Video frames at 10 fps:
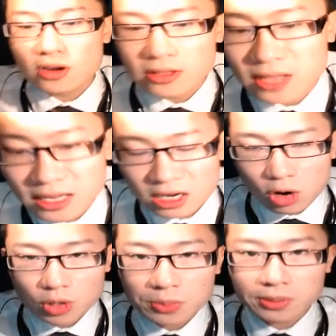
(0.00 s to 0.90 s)
that can
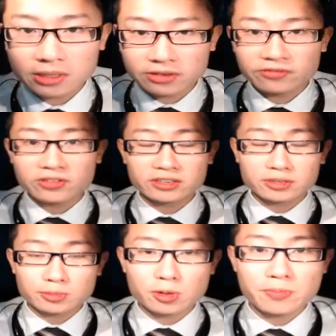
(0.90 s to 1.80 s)
only be
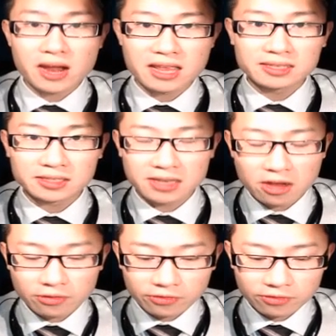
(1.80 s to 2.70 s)
divisible by
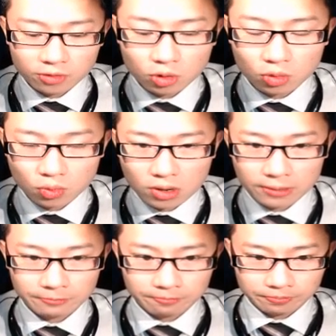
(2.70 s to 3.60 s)
itself or 1.